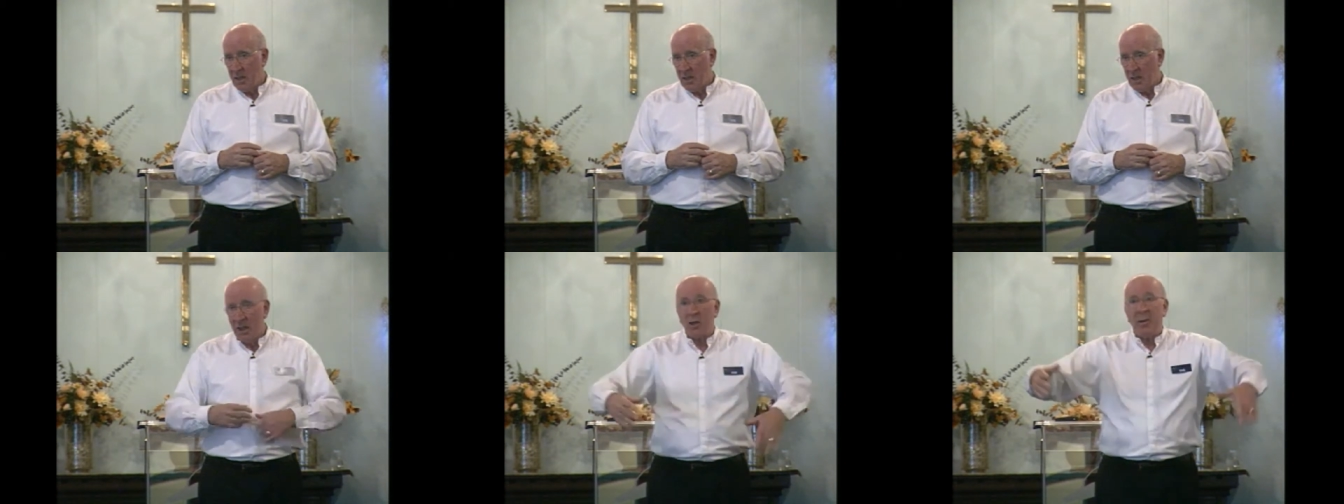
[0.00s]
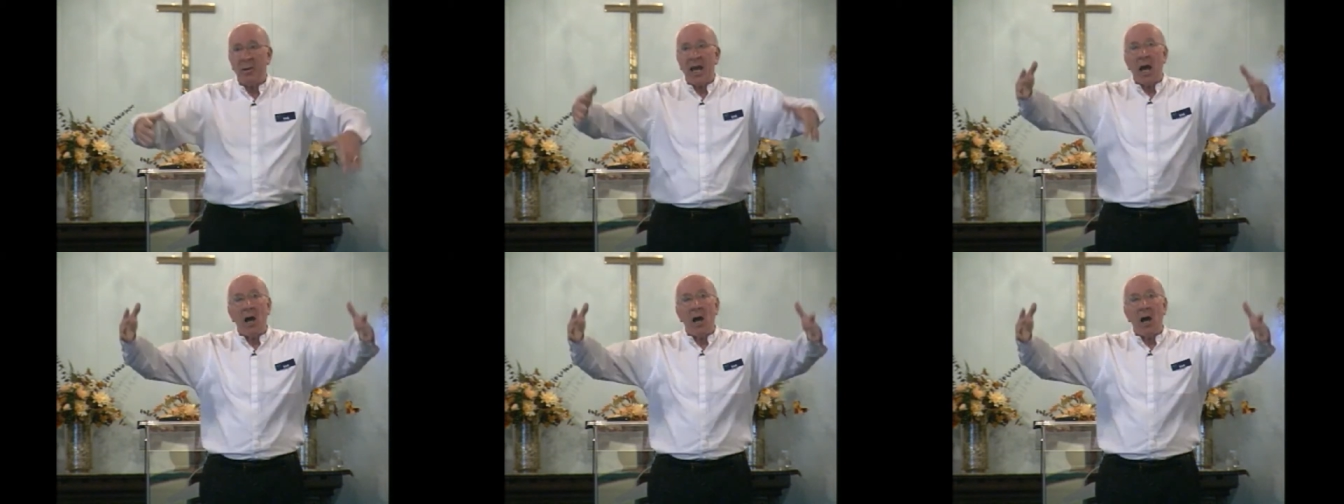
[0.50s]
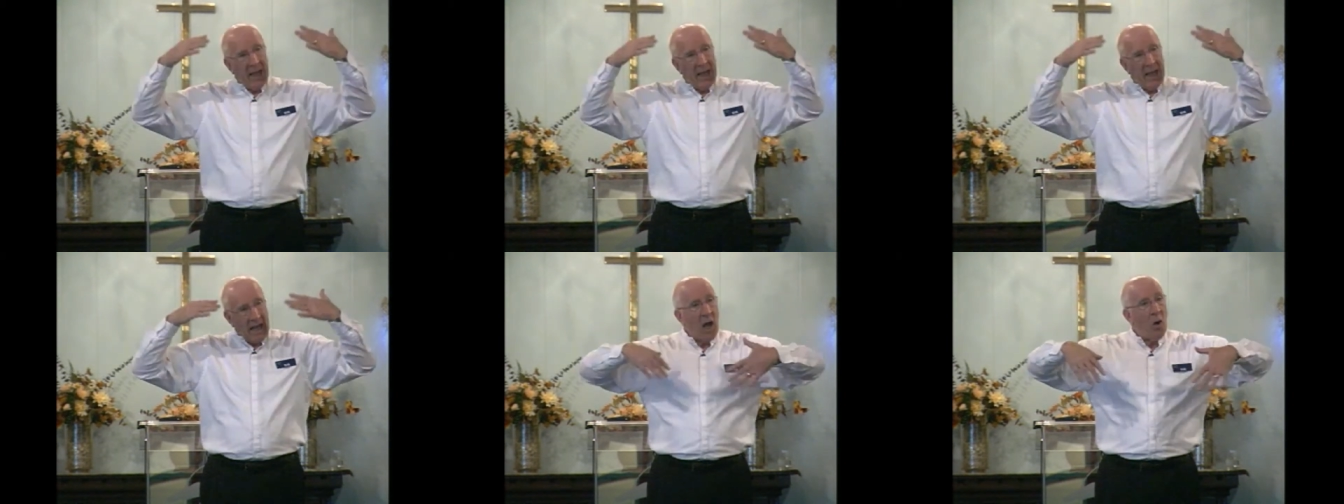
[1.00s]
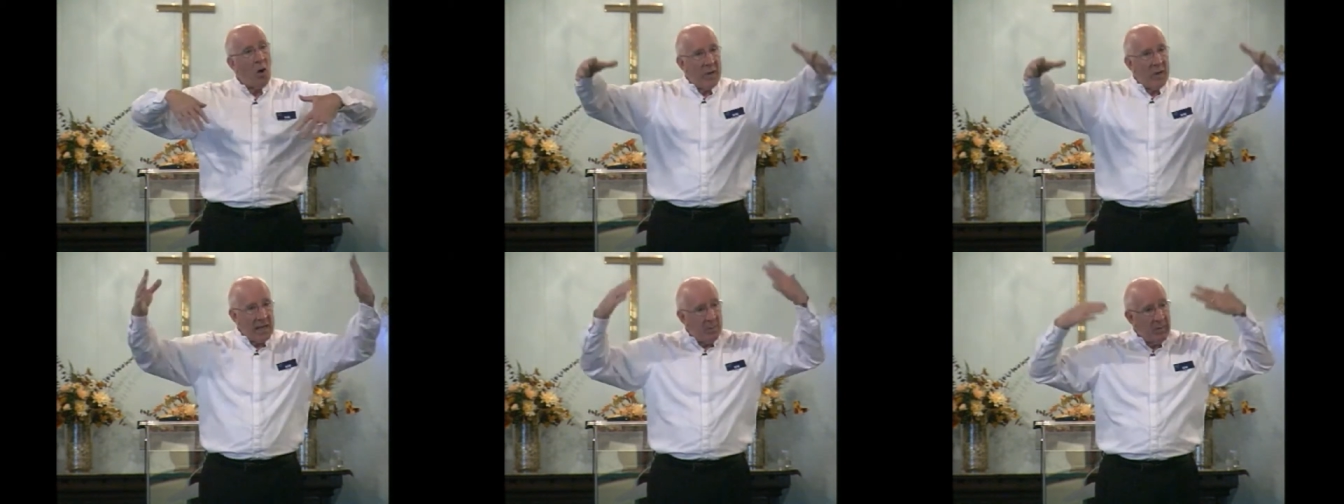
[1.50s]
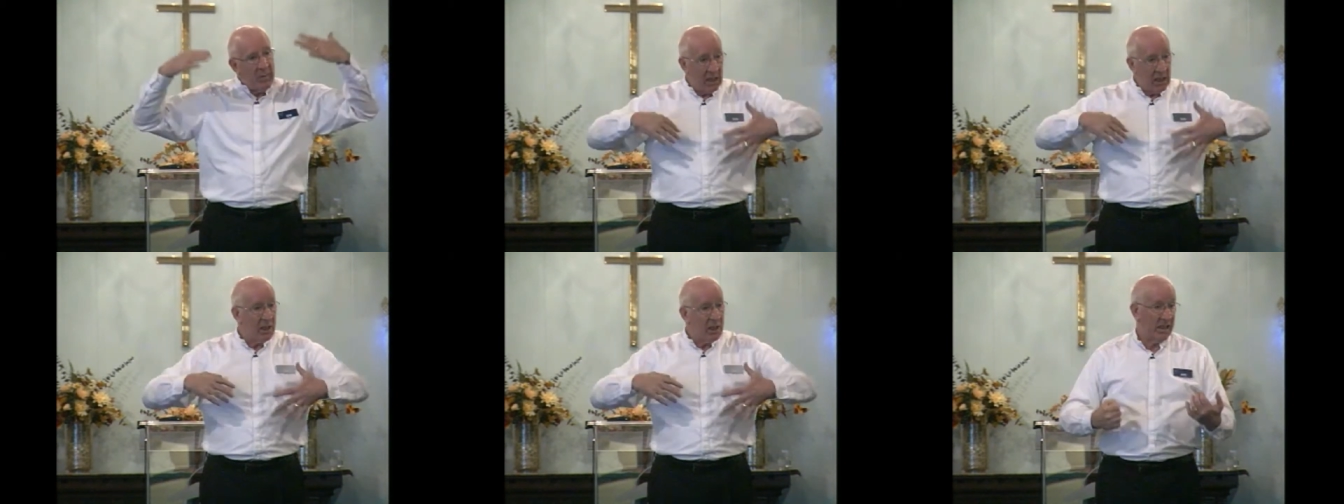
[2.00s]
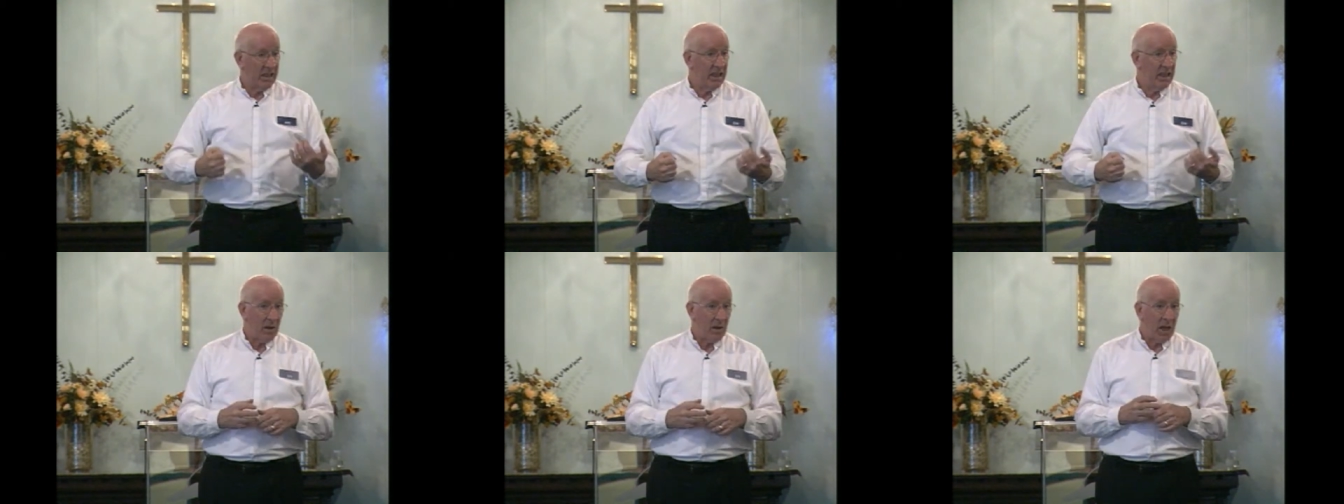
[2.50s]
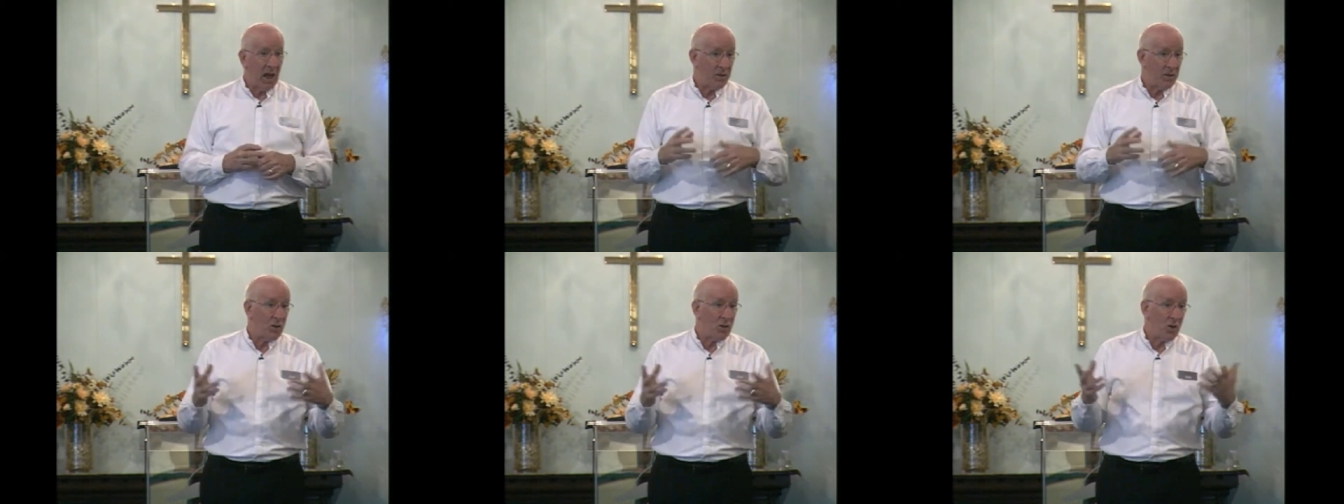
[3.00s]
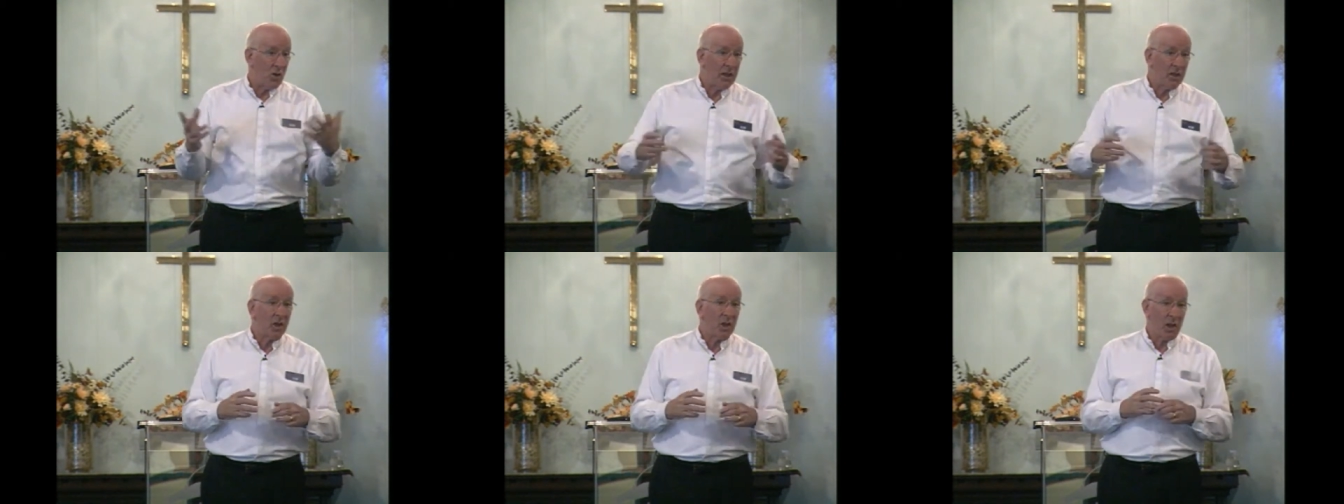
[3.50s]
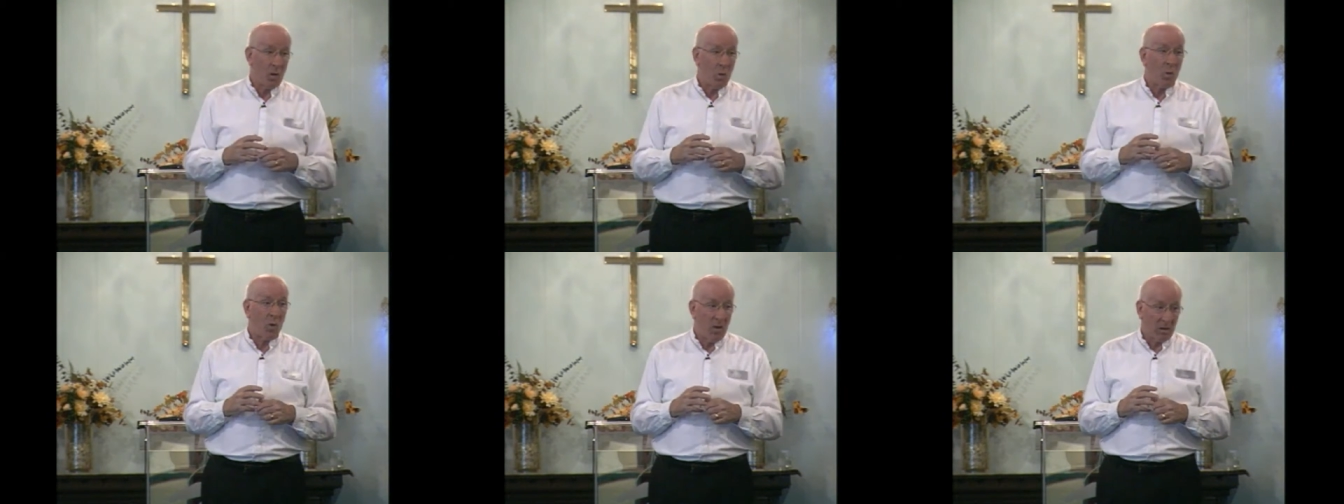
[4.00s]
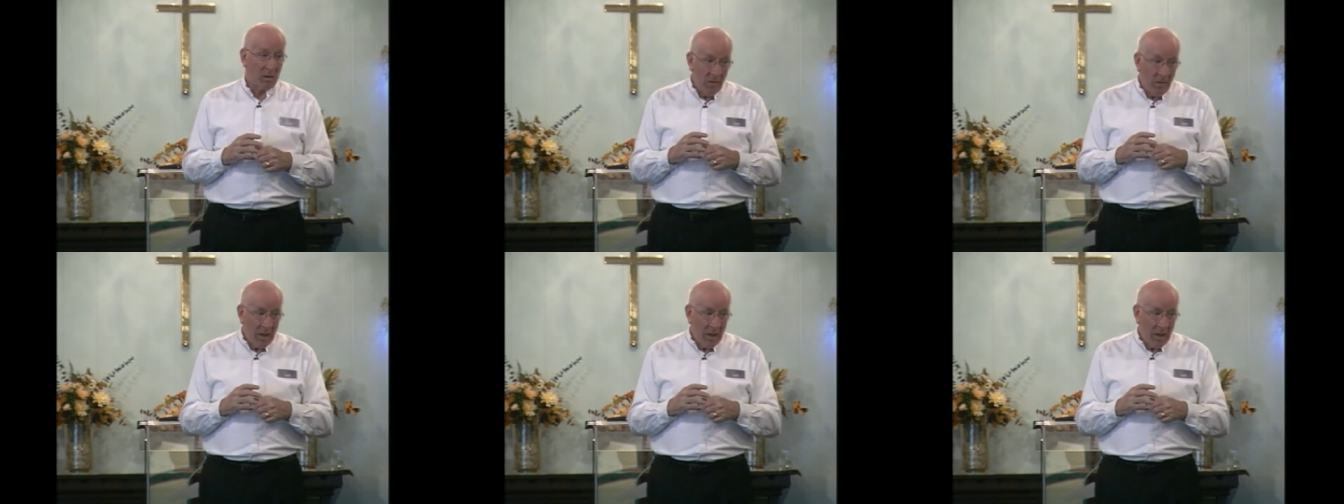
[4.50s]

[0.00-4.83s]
And it's about how we begin to live our life and start to take a look at our world.